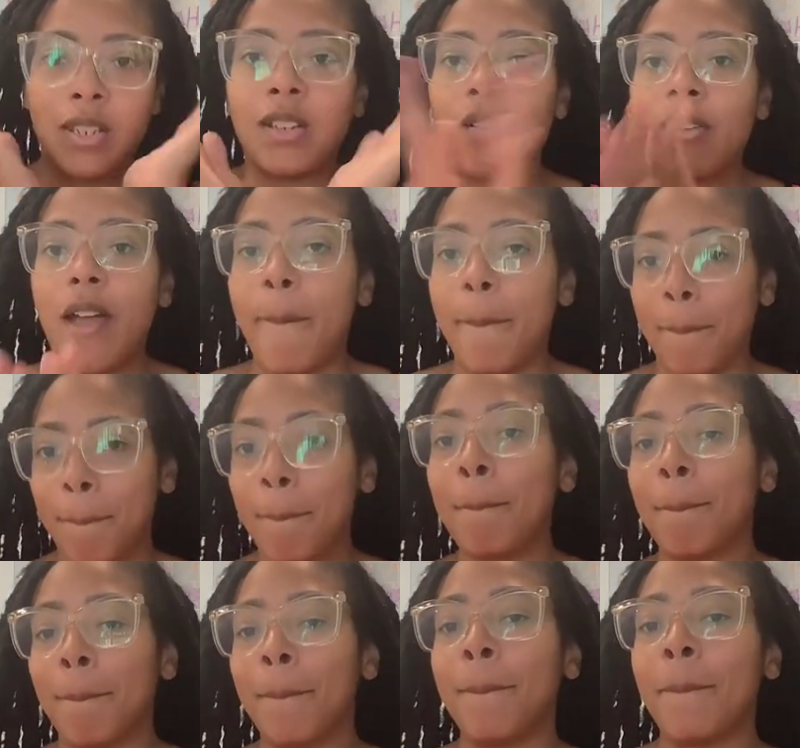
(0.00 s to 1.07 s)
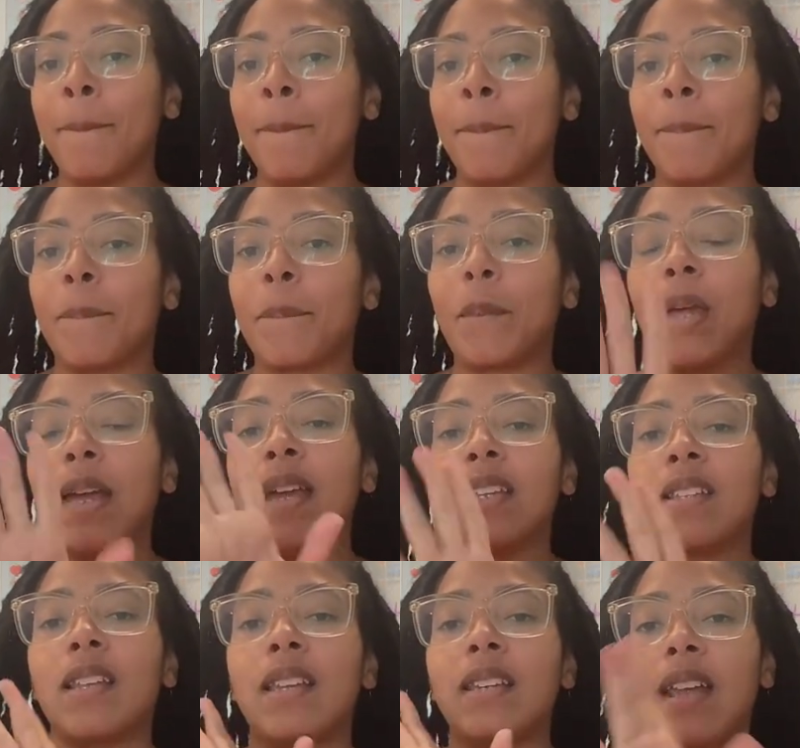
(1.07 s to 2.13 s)
so yeah
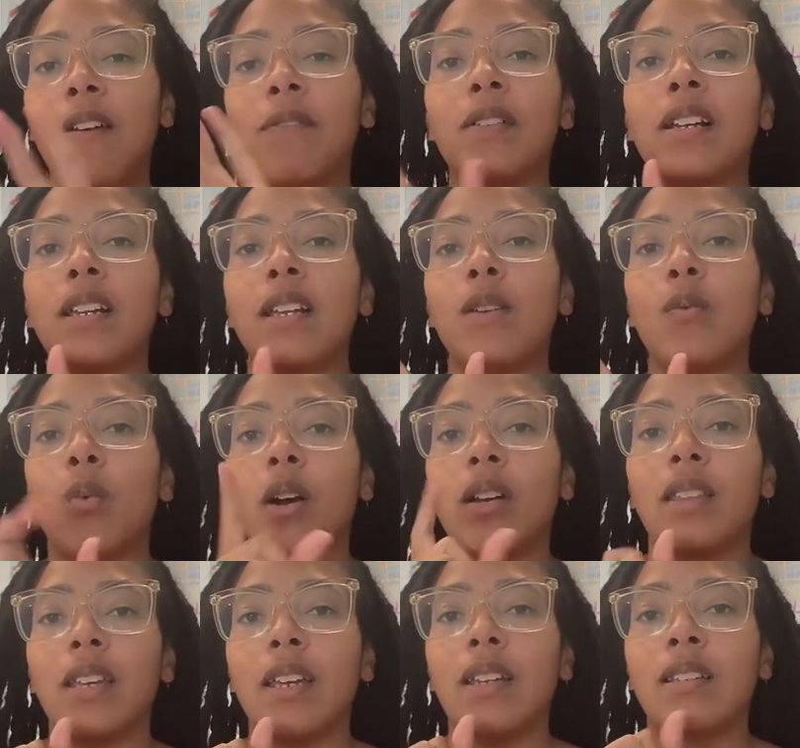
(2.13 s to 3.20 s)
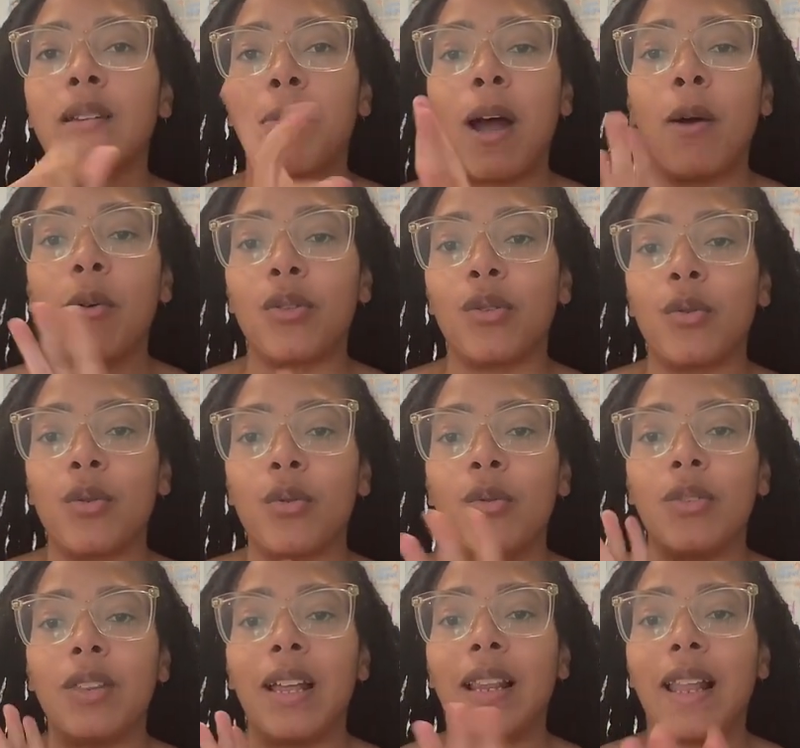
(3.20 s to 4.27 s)
it's definitely worth it to power
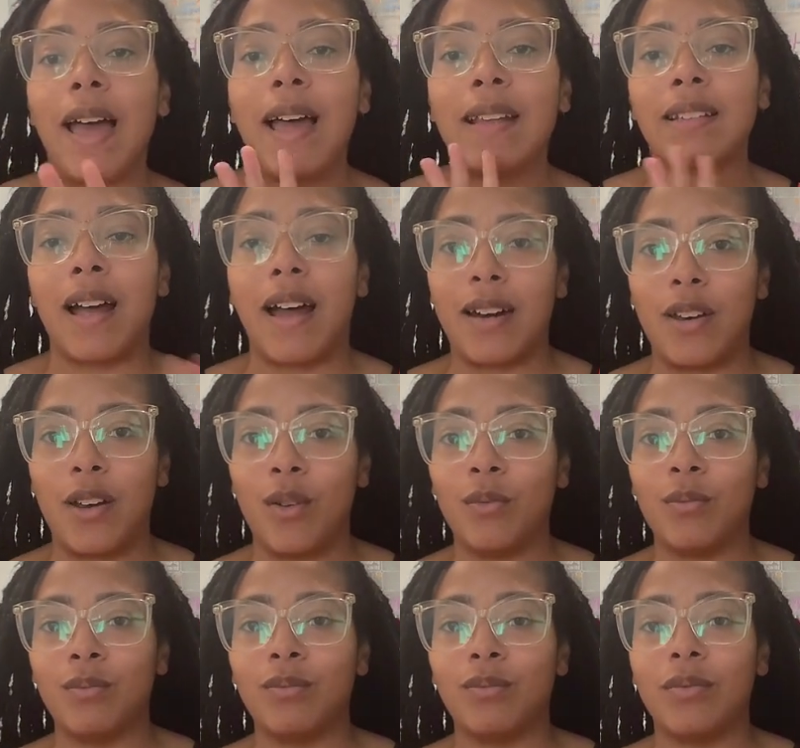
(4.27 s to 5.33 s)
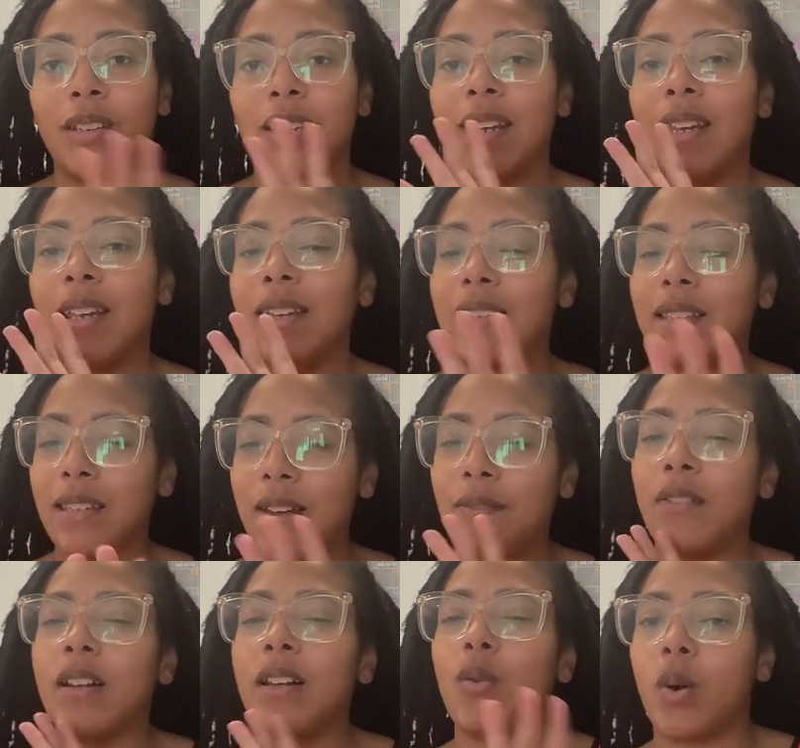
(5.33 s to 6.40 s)
through the last audio it's
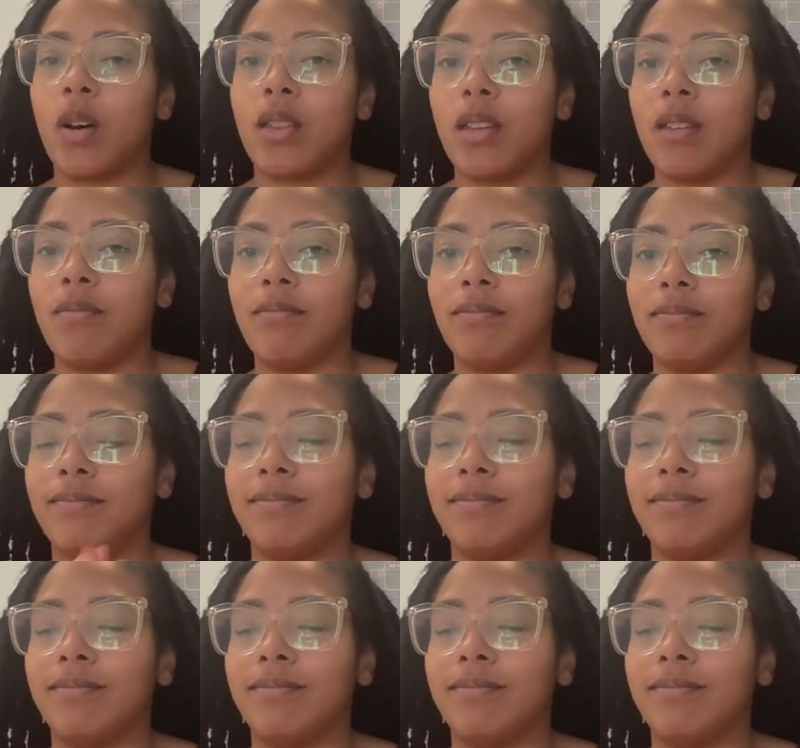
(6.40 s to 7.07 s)
definitely worth it